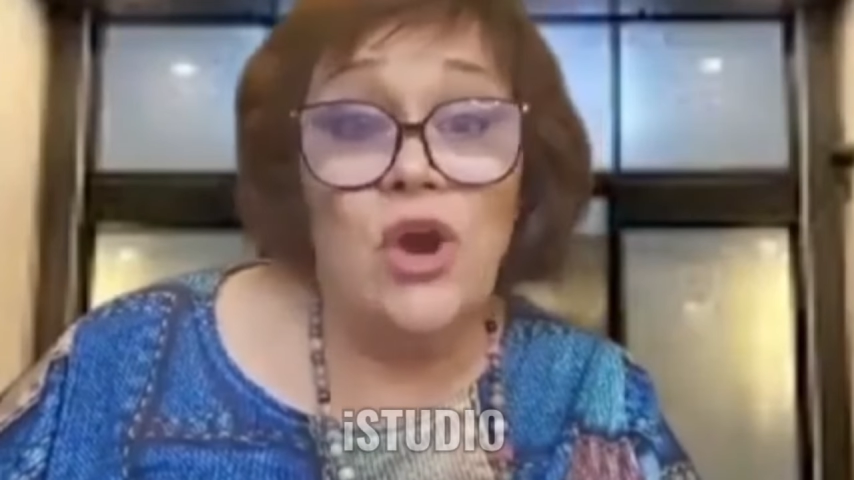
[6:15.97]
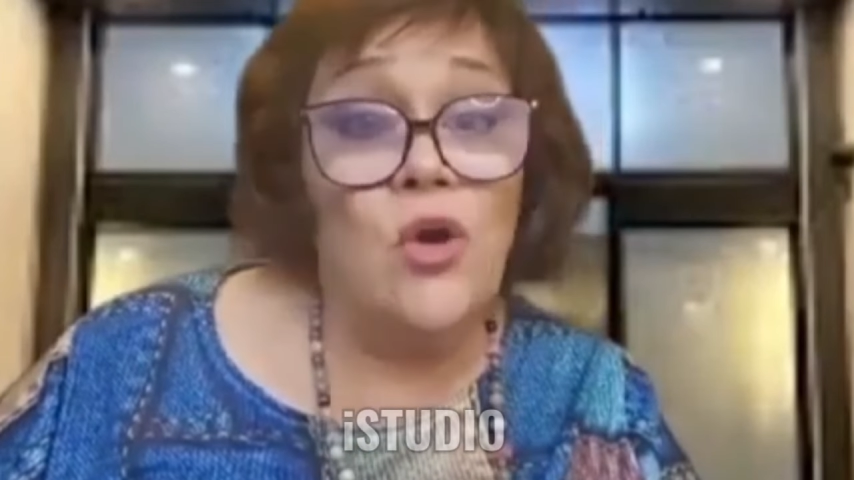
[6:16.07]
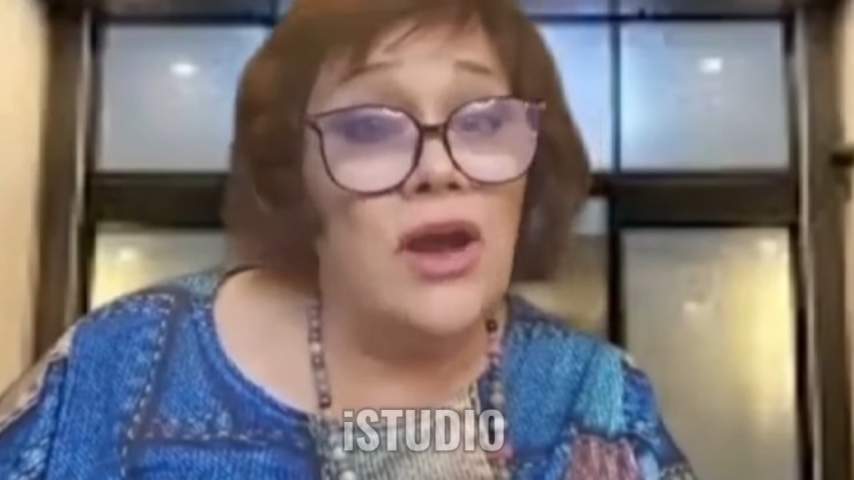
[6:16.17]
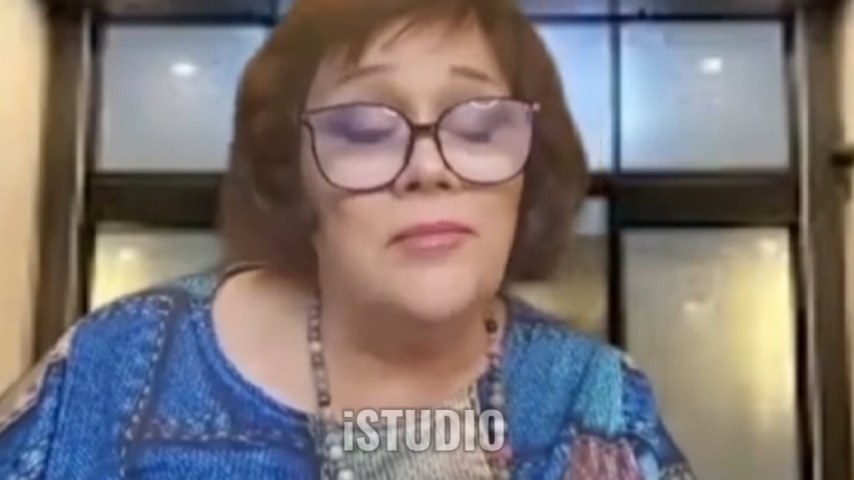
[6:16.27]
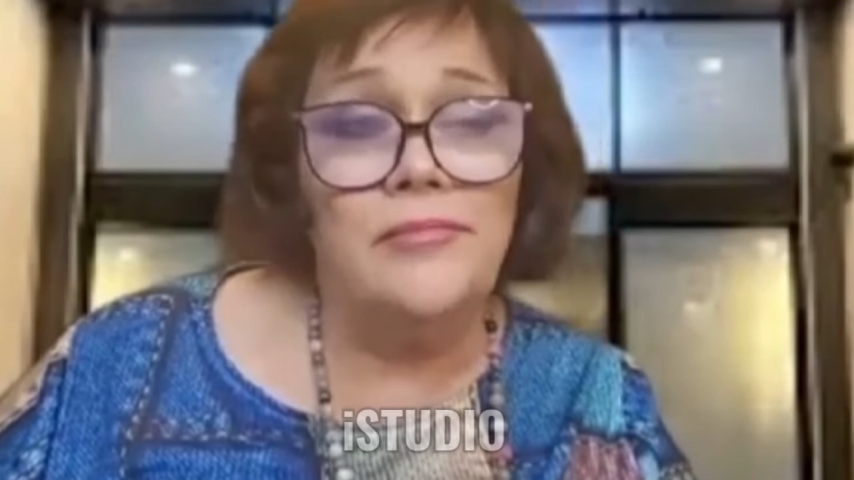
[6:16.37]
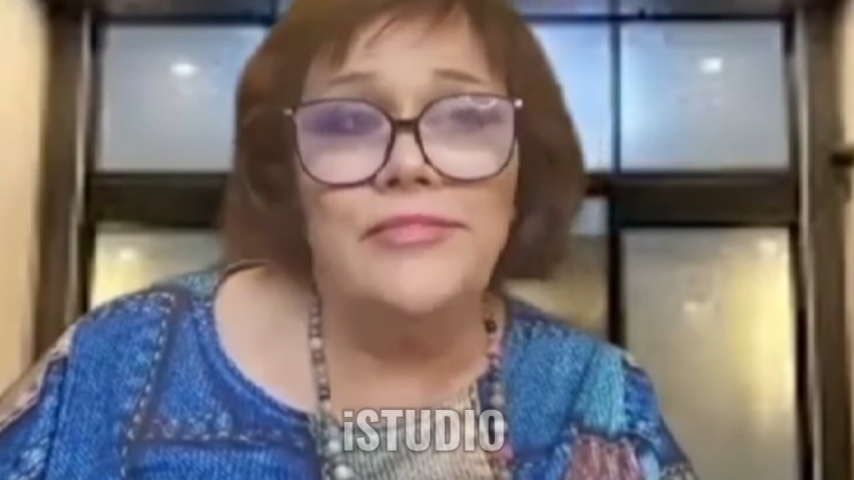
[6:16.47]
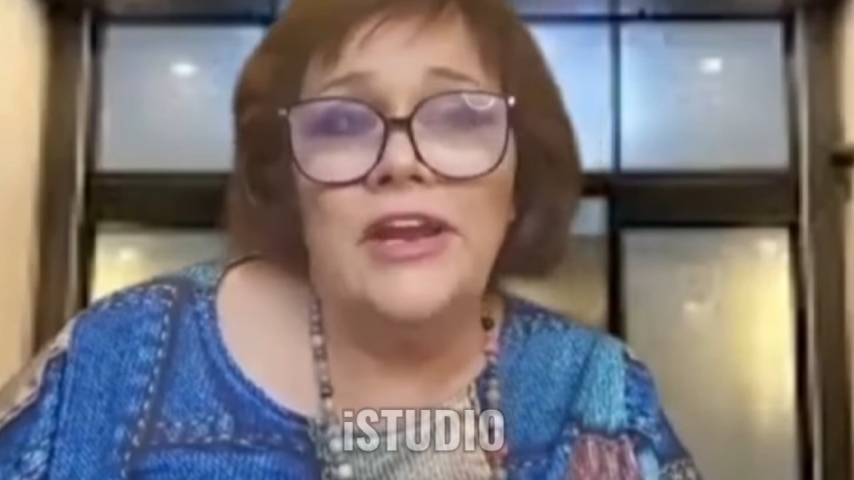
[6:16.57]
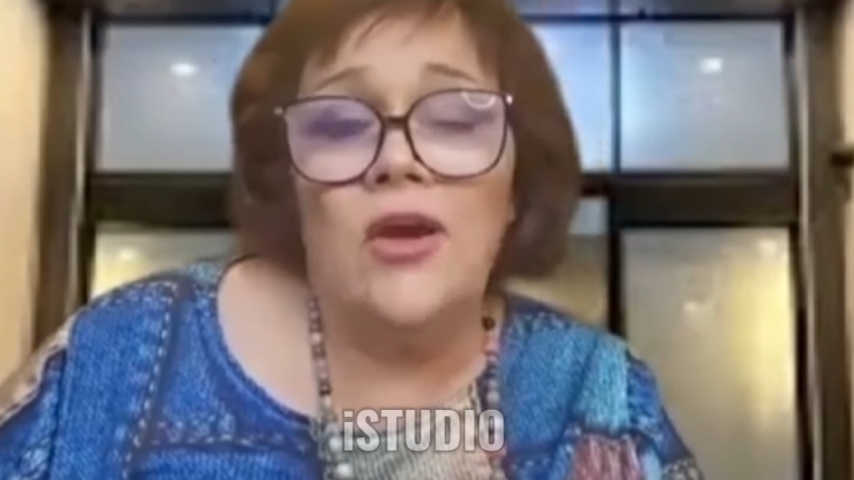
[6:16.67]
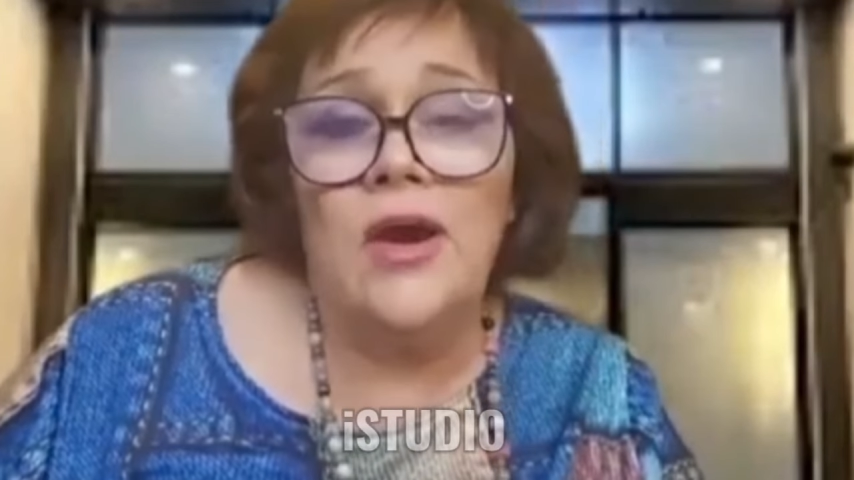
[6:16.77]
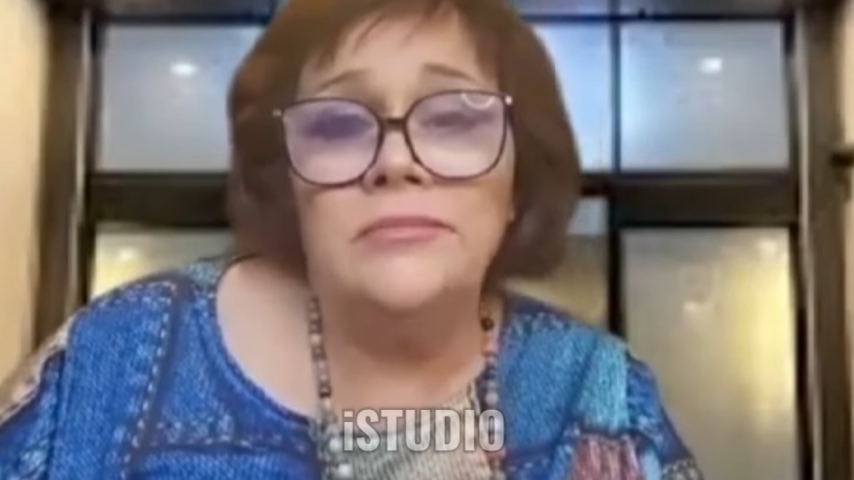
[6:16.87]
So, I'm
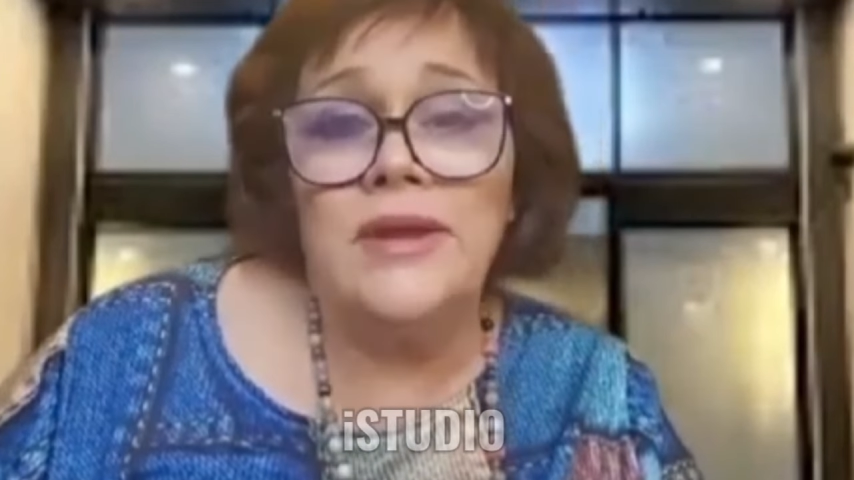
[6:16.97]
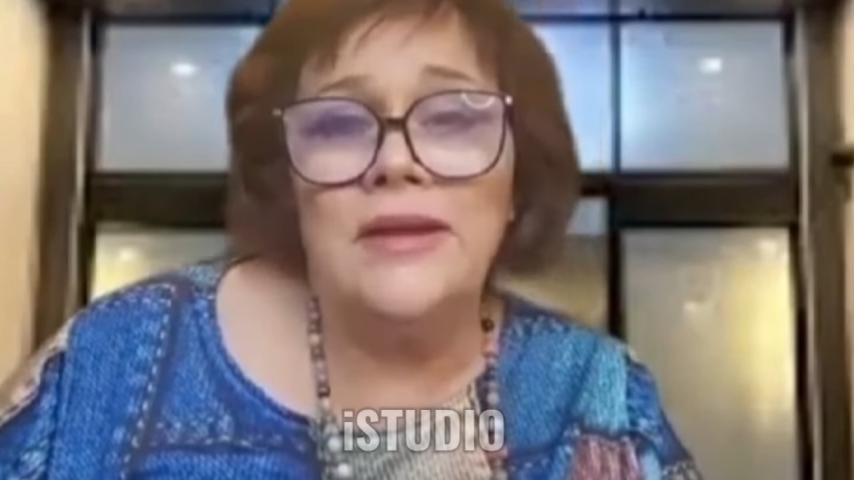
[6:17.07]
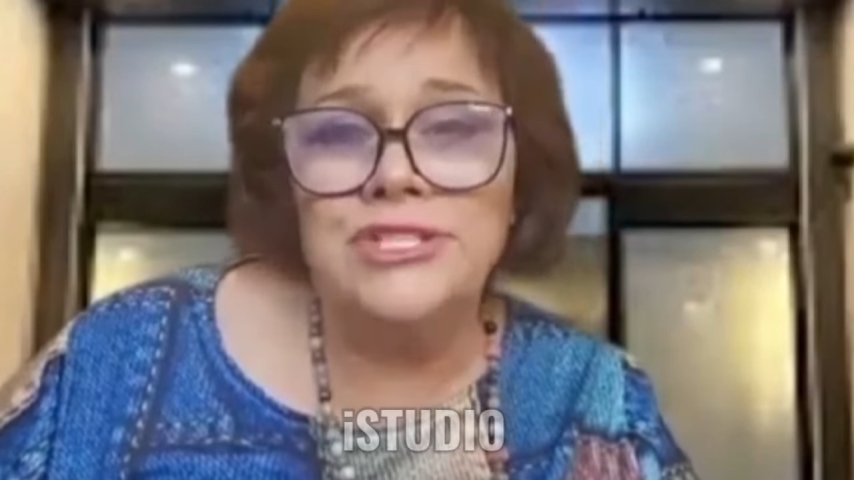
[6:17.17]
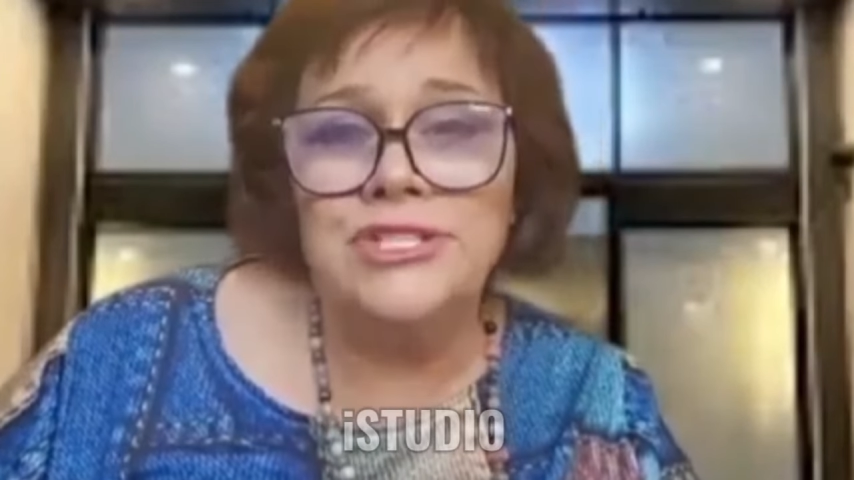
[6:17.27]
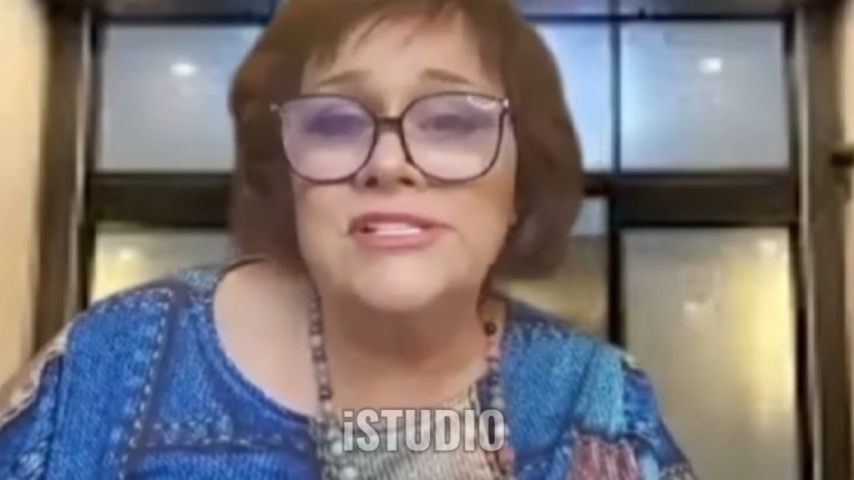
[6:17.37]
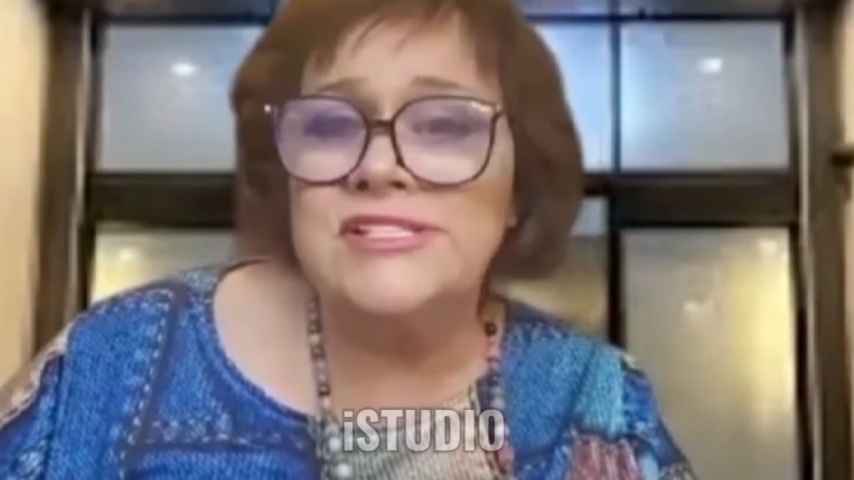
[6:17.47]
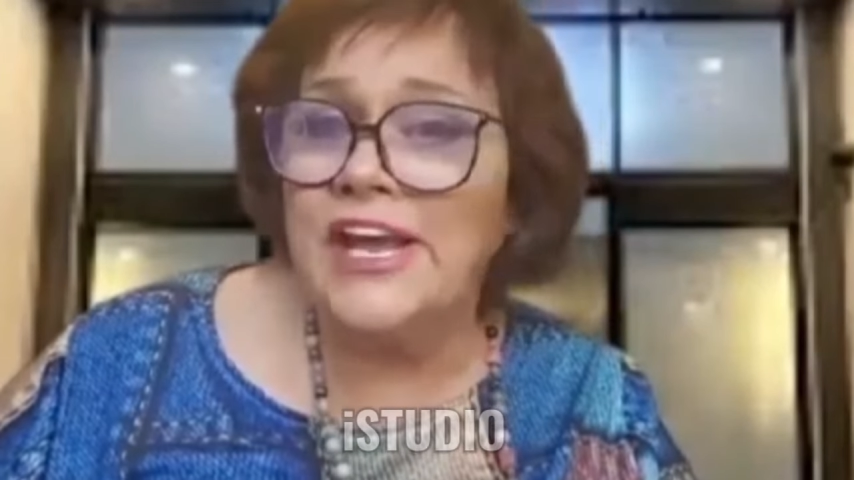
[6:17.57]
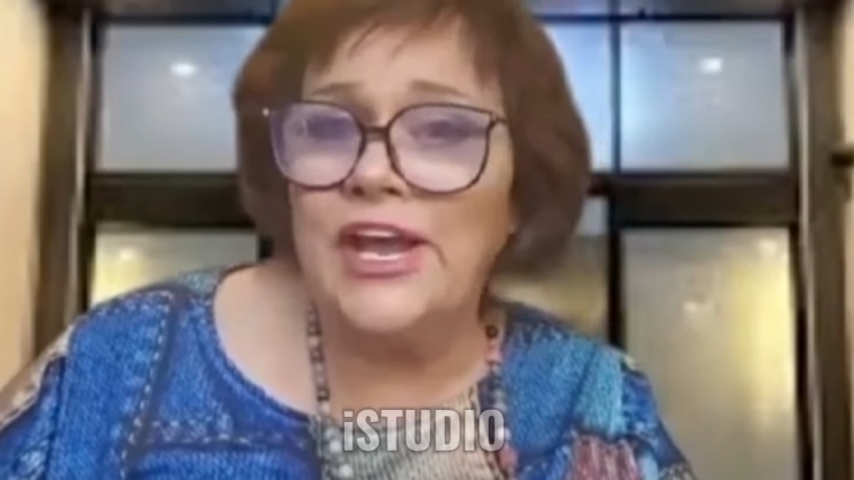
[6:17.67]
just